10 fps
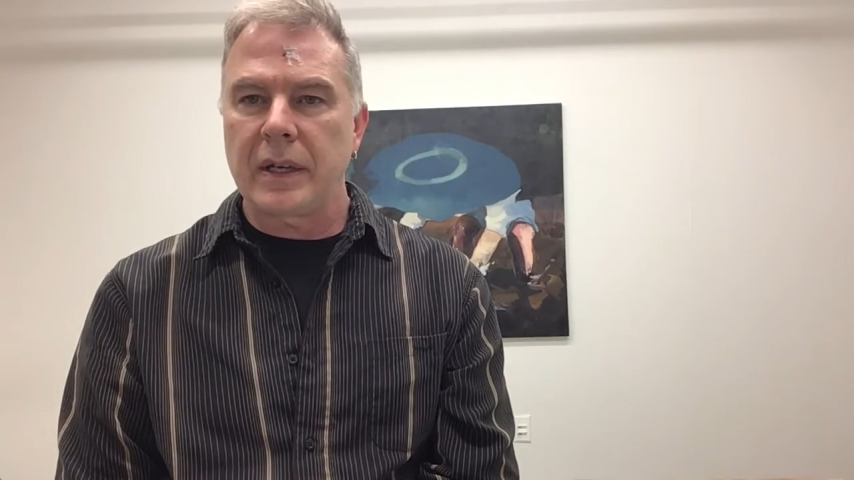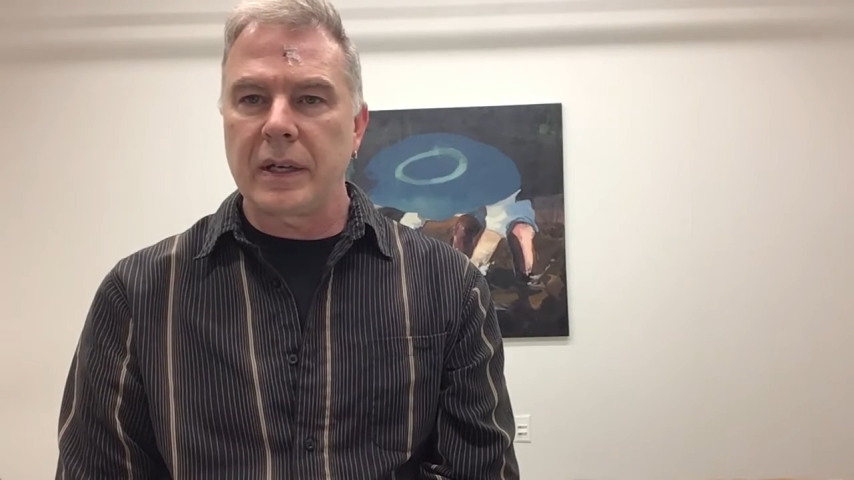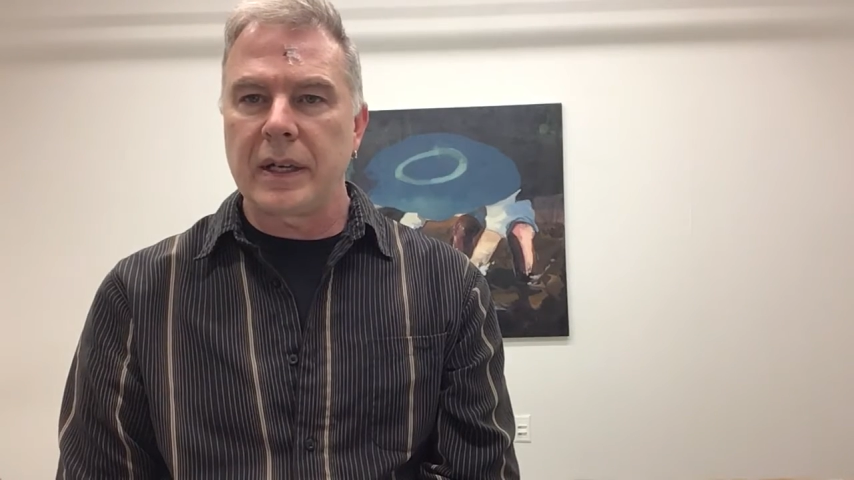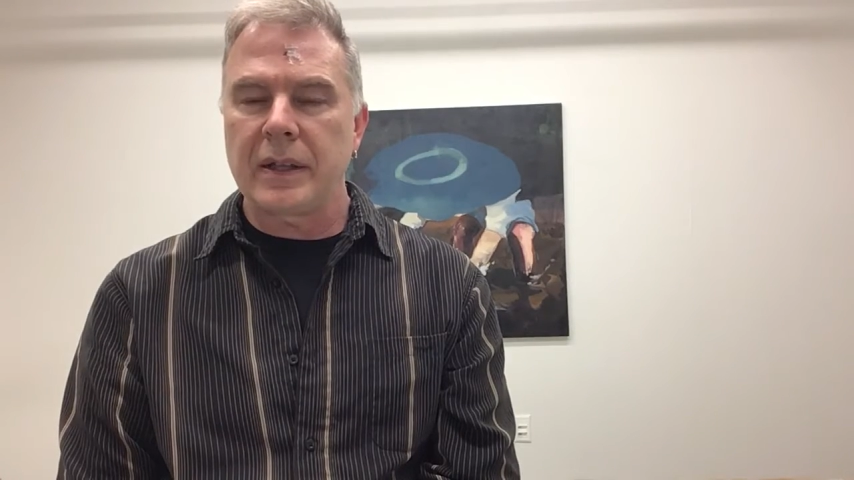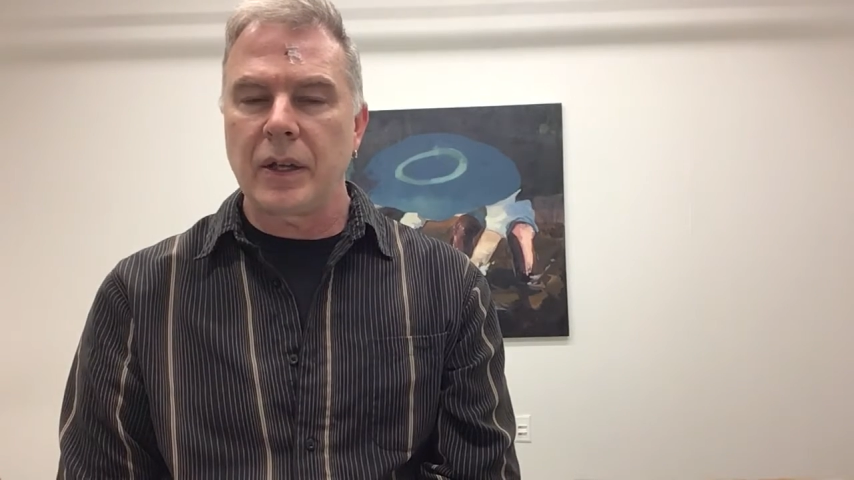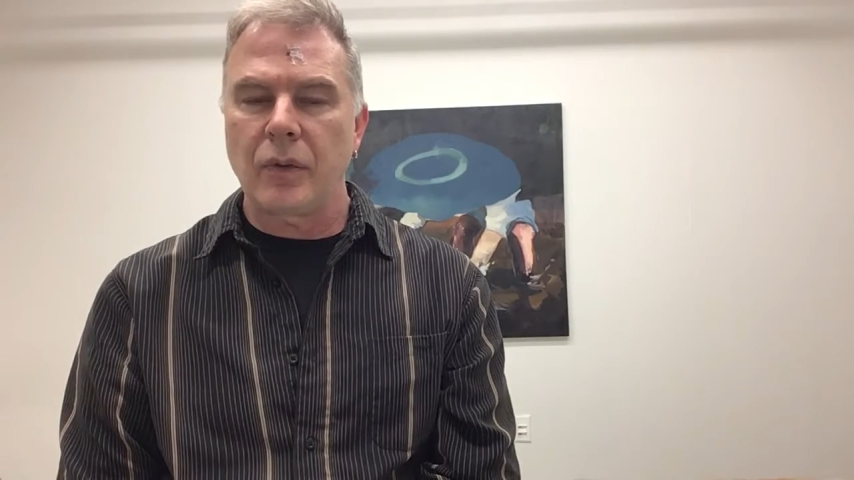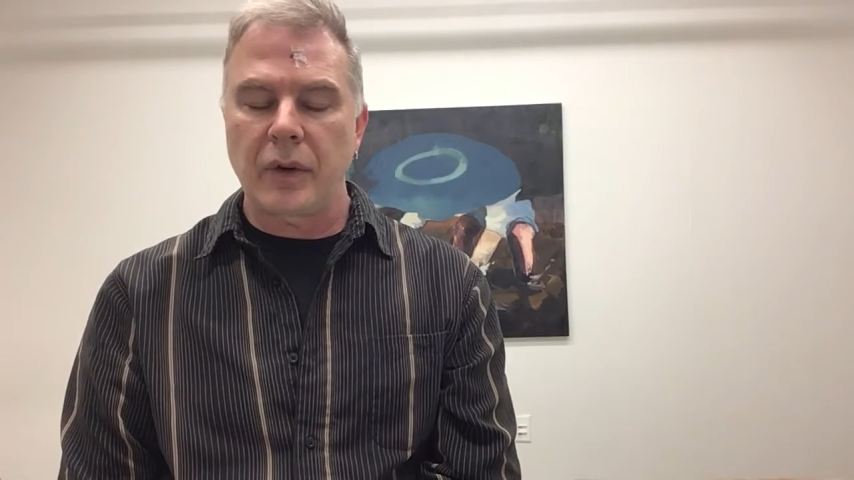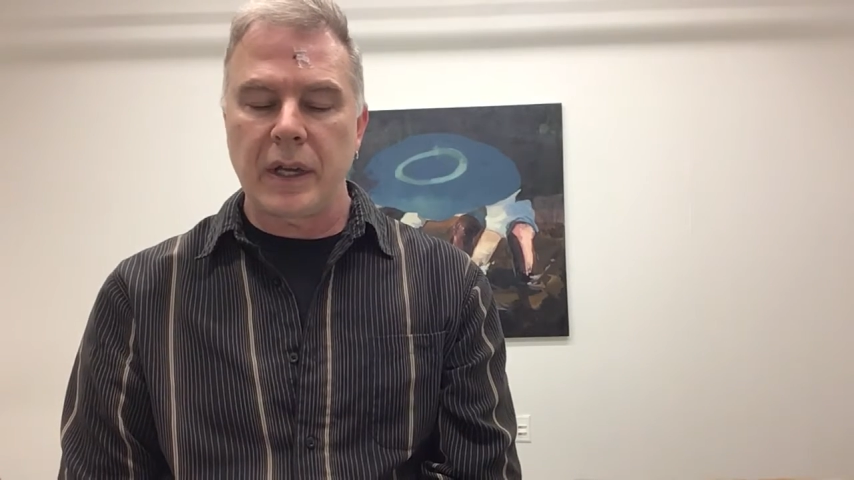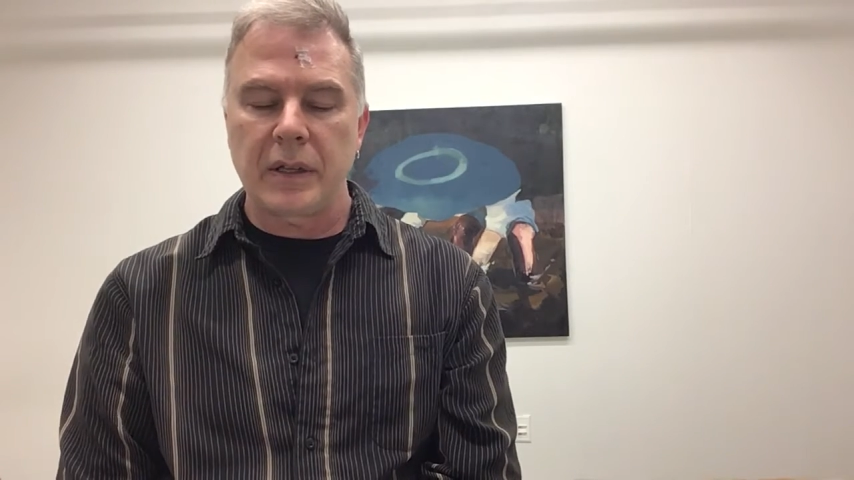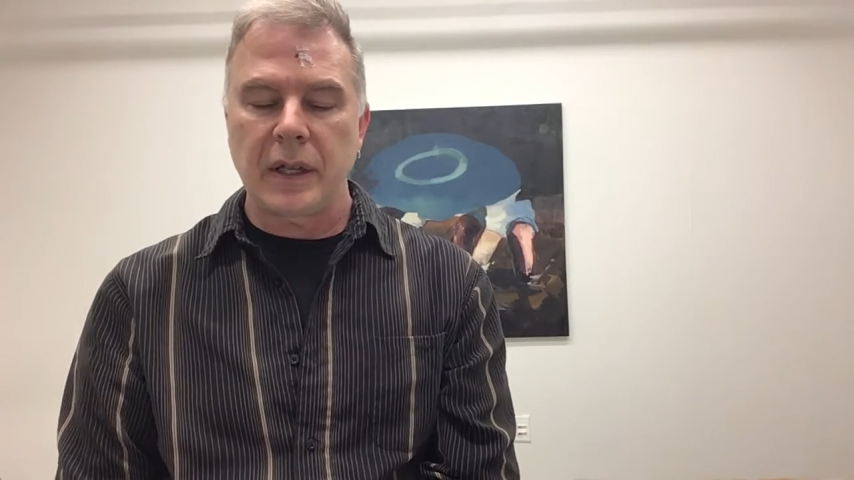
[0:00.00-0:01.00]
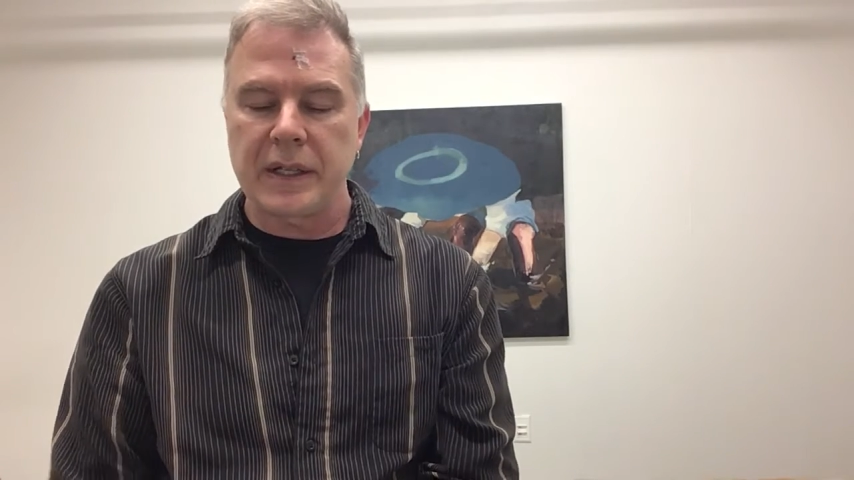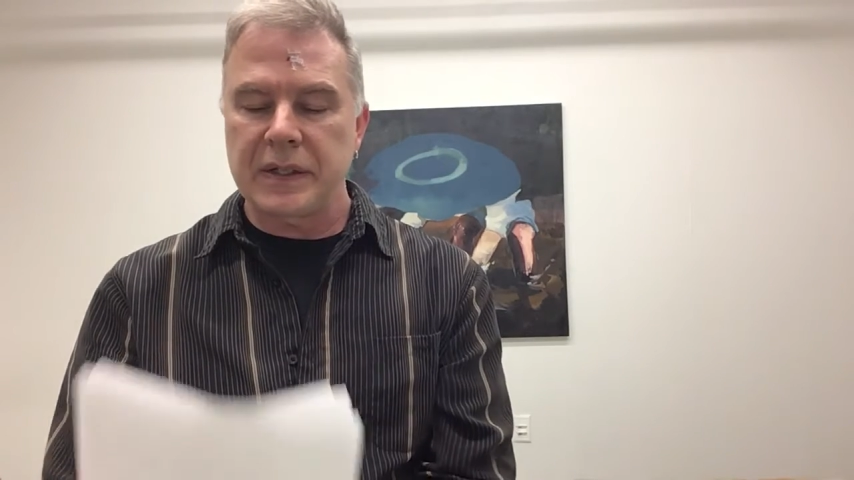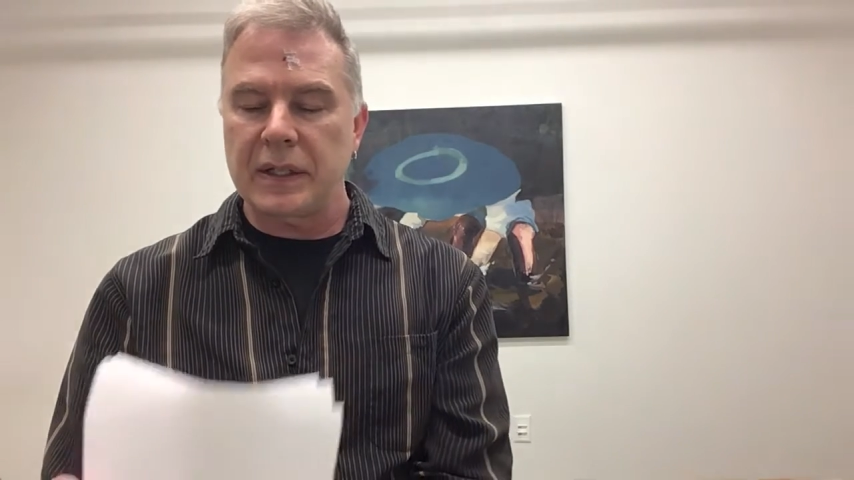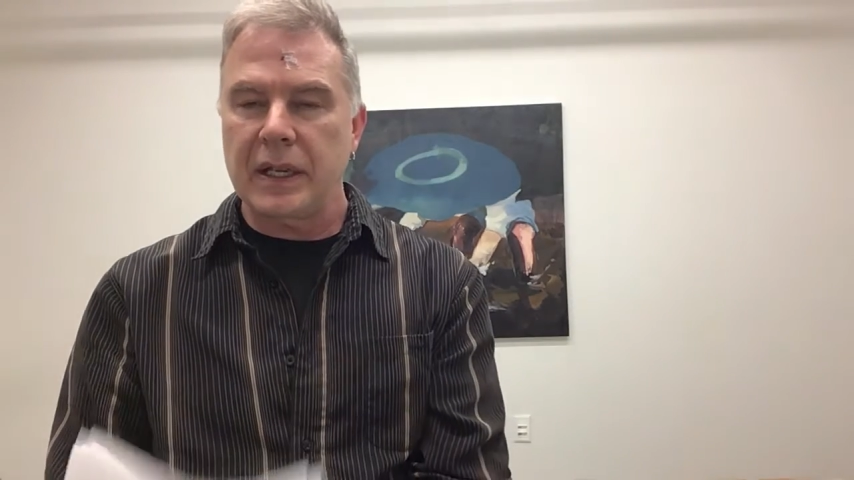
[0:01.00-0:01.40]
and hit the overhead lights